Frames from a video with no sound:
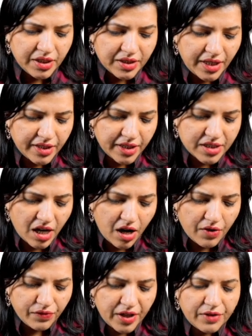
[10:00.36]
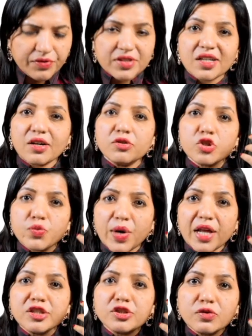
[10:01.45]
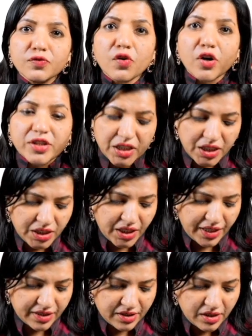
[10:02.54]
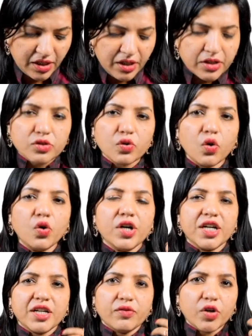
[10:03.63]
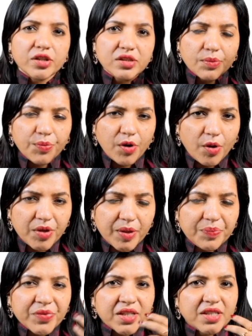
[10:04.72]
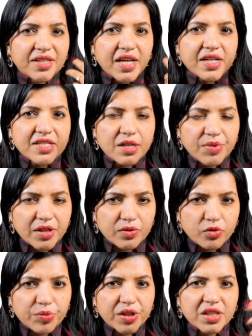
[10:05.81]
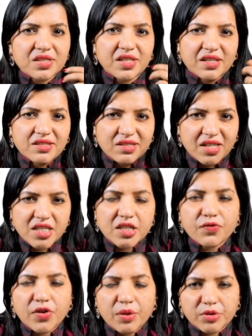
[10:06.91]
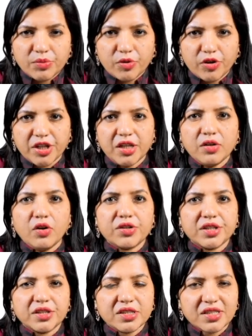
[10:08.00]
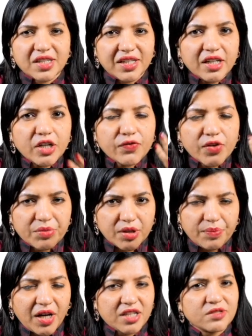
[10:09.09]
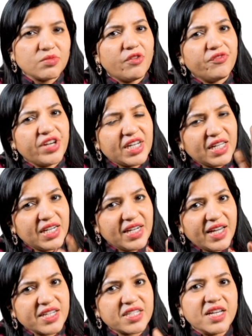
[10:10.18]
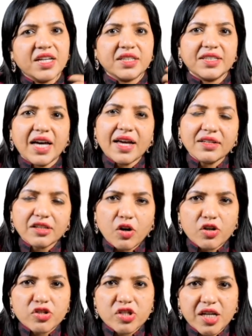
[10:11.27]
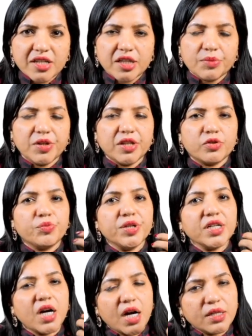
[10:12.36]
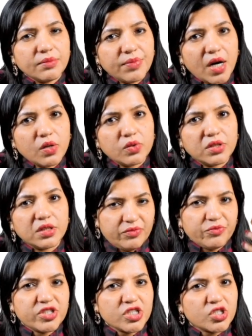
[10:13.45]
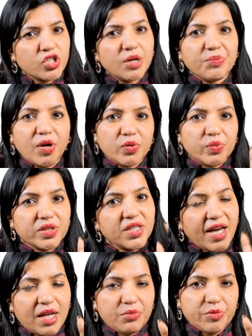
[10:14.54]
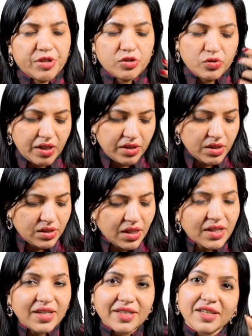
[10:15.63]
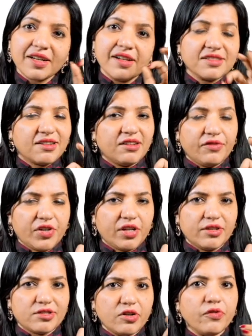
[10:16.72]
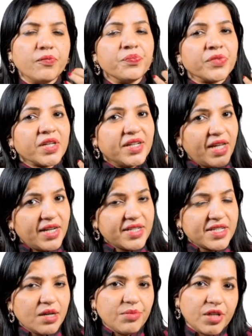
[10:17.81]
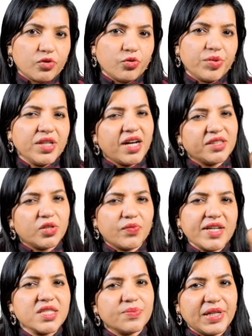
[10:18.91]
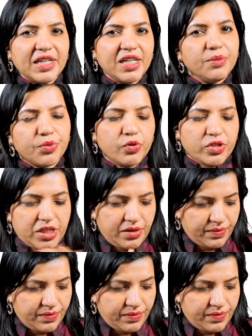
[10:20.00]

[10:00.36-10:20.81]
then its half-life is around 12 to 14 days. So What is the problem? The delta bilirubin is excreted from the body, or it is cleared from the plasma very late than the conjugated bilirubin unbound, which is not bound with albumin. So that is a clinical significance of delta bilirubin, otherwise biliprotein.